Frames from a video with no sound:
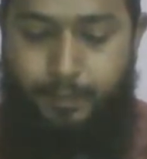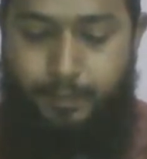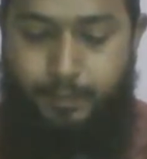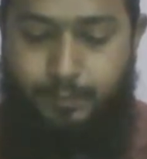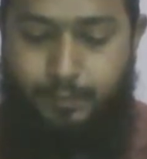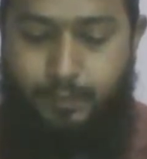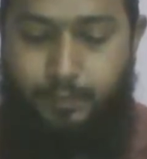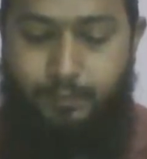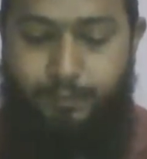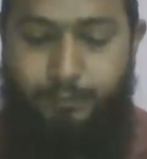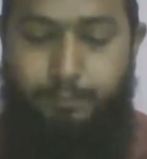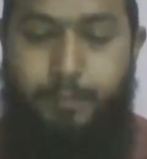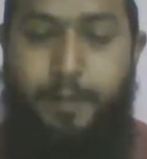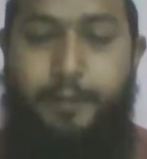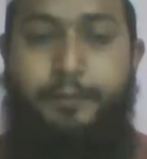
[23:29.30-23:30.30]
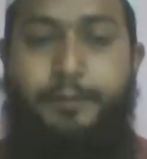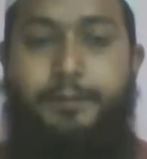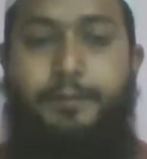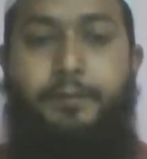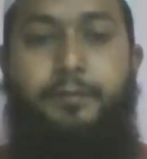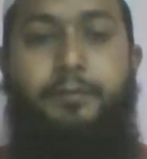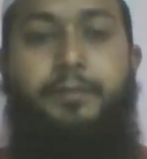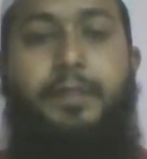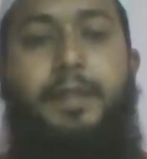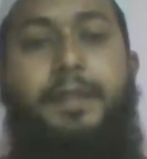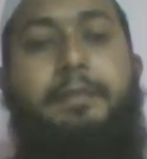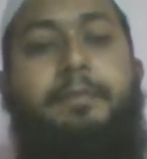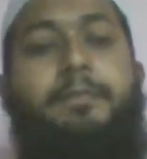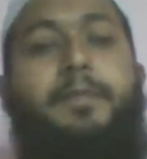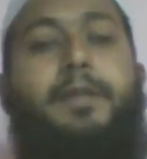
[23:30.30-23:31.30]
scientific methods. So
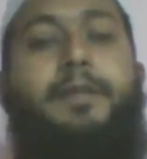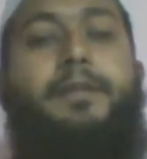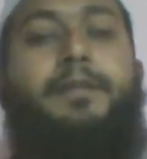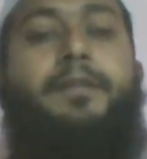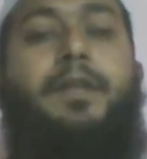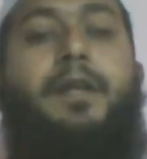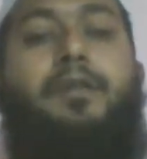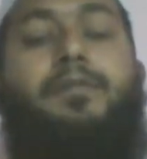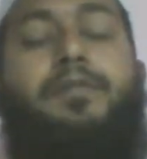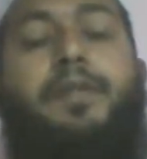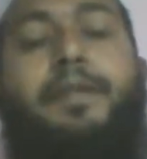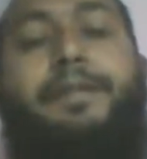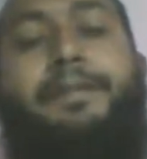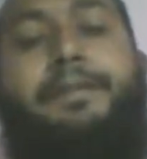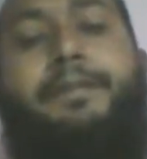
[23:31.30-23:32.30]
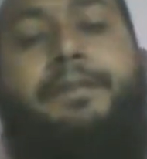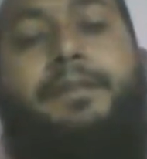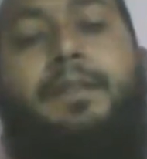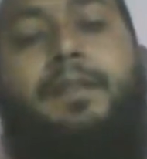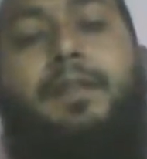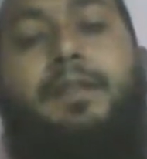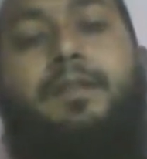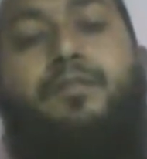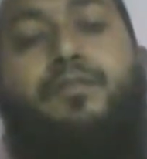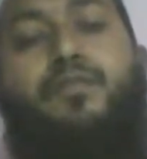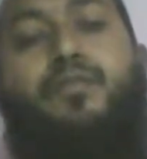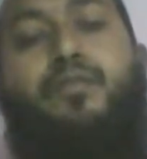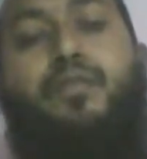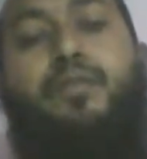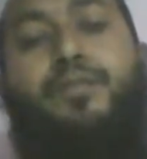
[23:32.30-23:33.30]
scientific methods, how scientists use
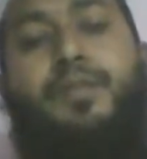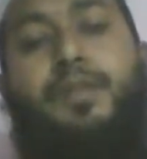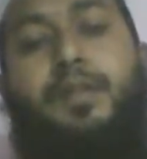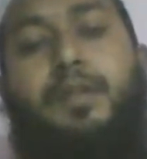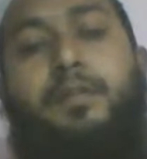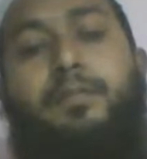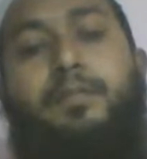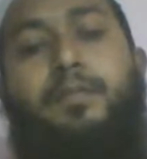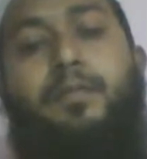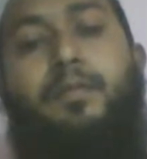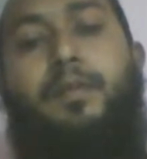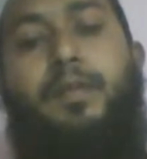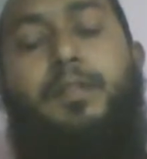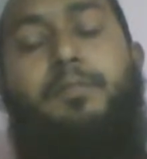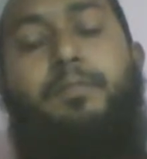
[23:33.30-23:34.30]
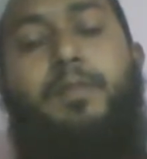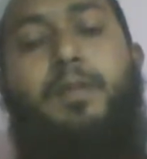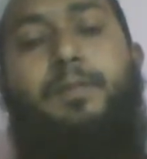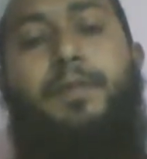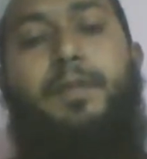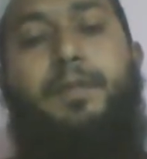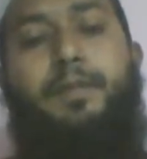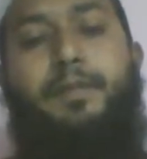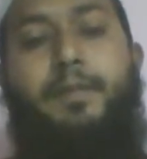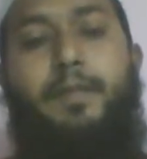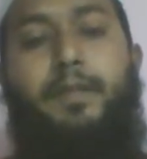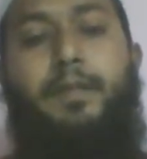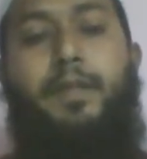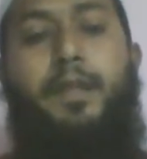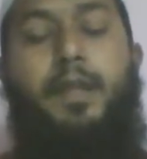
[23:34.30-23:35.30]
to observe or experiment a
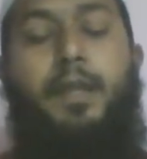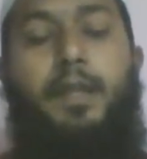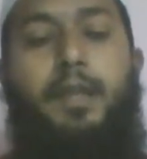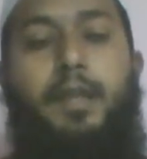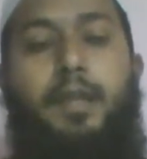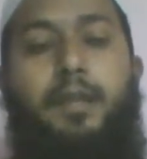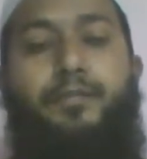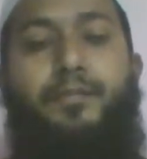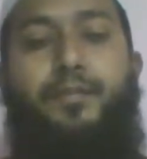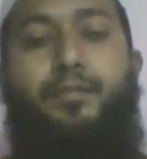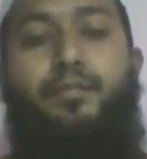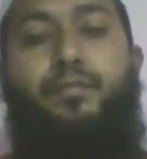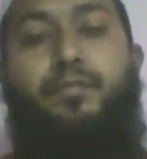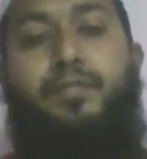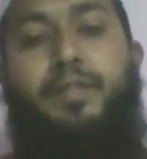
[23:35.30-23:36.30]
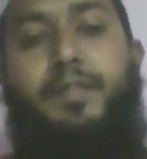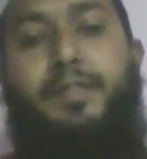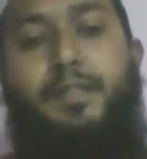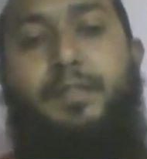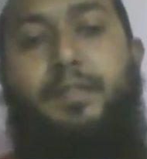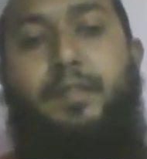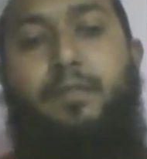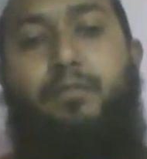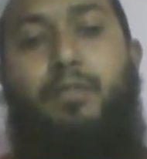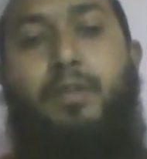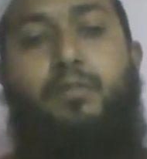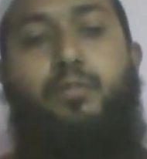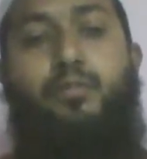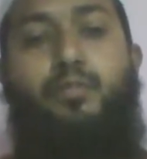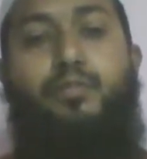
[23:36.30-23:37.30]
thing. Few things are there:
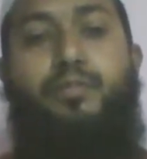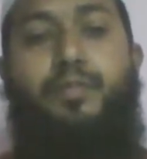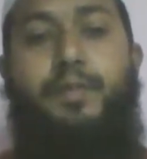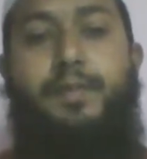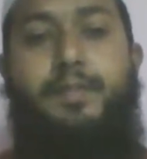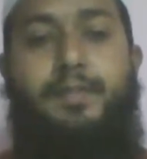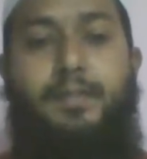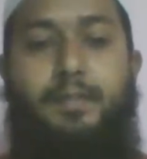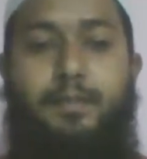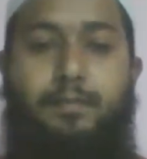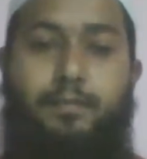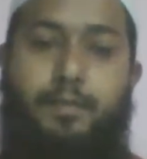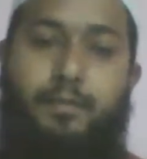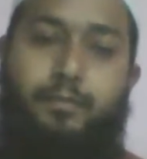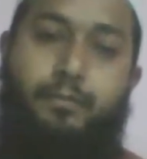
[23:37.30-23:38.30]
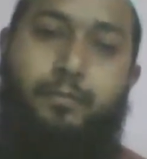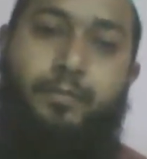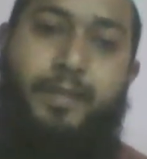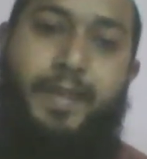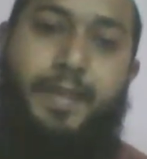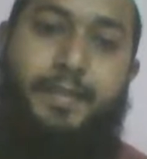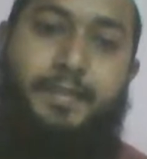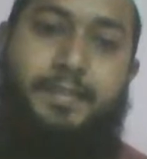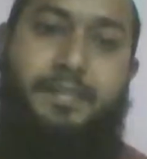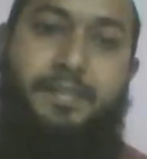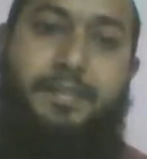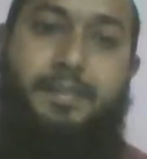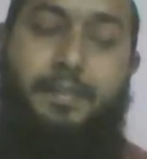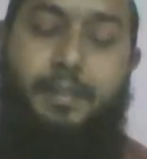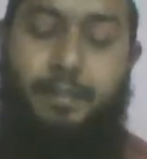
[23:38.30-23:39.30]
what to do first and what to do next.
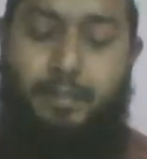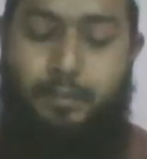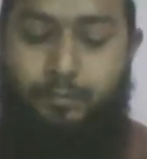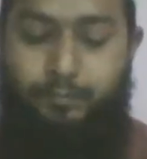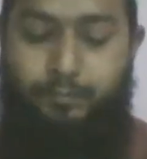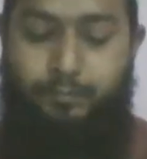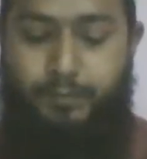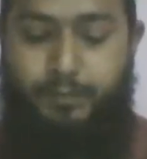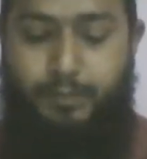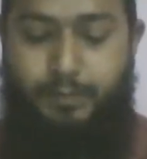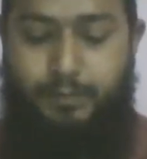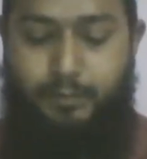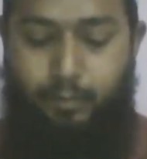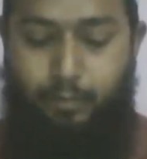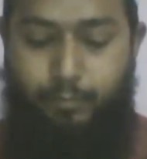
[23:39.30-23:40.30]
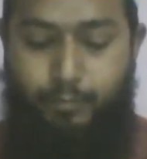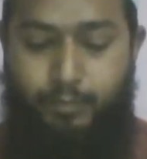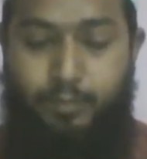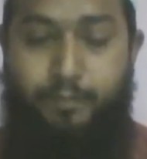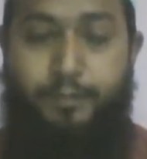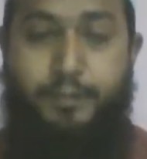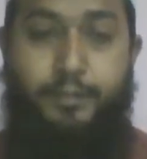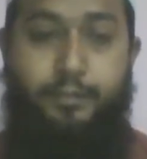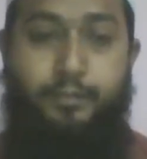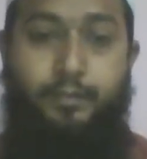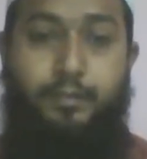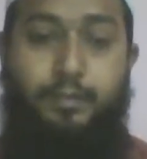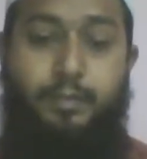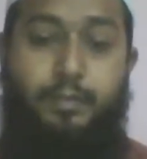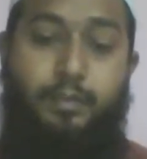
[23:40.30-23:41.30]
First is the
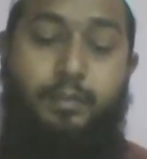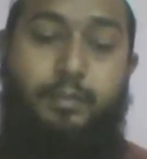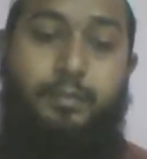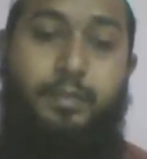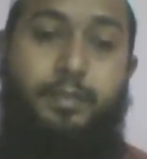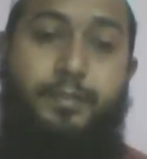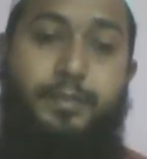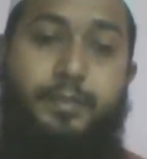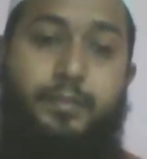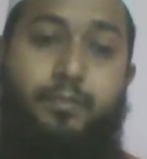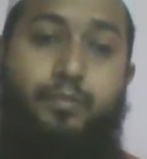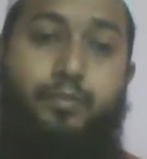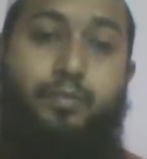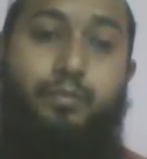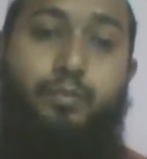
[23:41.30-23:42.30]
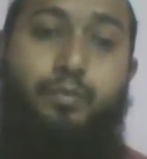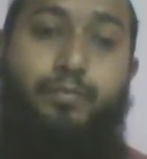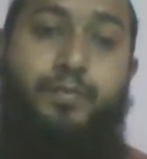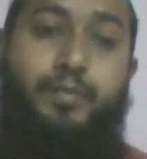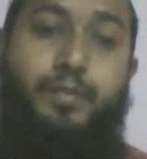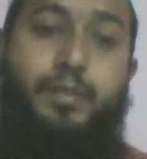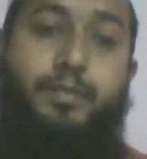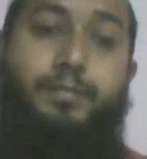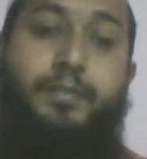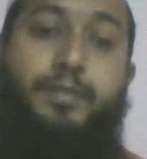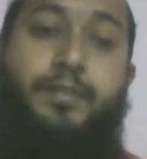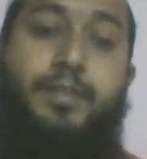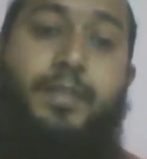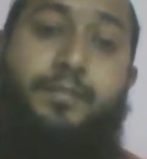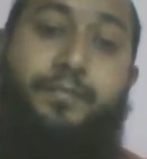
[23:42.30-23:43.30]
observation. Scientists used to observe the
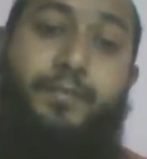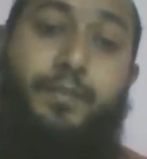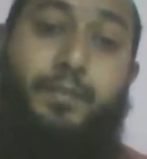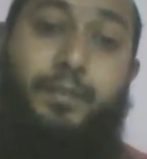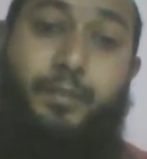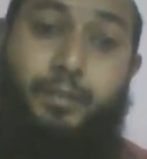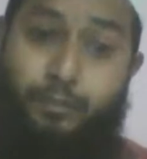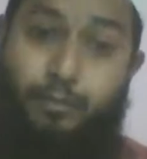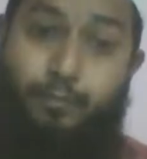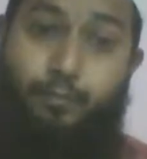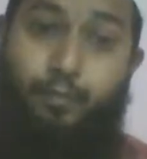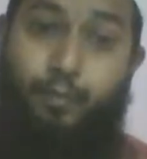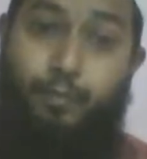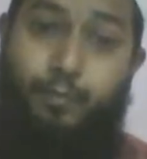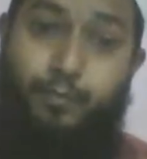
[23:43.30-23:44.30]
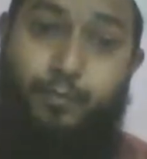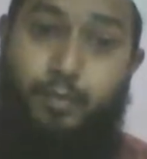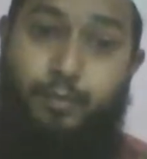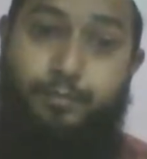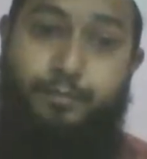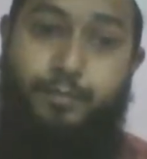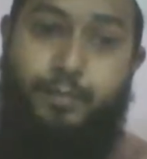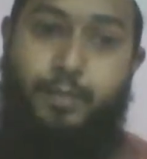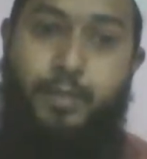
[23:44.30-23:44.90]
thing first. You have to observe.